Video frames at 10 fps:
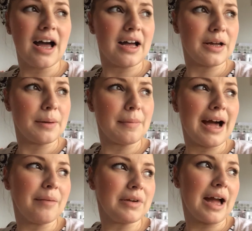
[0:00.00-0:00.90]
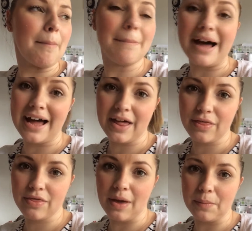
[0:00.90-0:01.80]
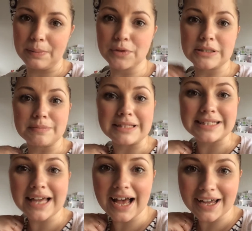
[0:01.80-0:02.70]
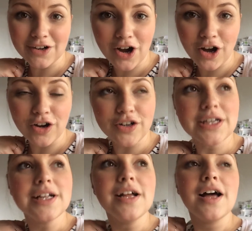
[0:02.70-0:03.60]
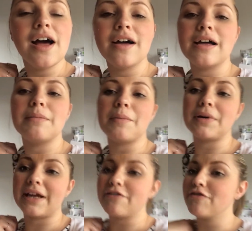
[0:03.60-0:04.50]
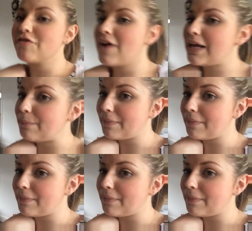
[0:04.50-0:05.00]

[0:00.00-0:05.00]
um, and we'll get a bath. I'm going to put some tan on. Um, I'm going to get Freya